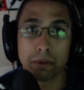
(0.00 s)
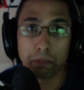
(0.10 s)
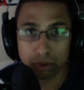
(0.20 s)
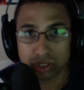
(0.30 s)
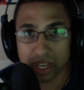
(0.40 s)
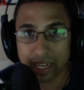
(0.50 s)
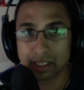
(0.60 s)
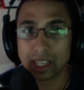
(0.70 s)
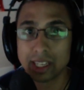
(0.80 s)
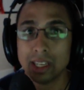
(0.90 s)

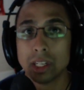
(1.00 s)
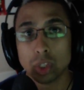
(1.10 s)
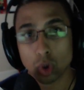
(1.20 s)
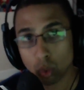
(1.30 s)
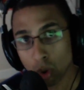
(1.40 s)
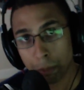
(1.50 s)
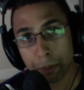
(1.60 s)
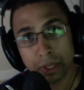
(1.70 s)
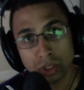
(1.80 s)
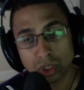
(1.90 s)
protecting your
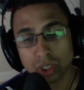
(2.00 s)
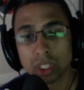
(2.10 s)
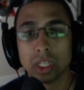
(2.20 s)
warp-ins,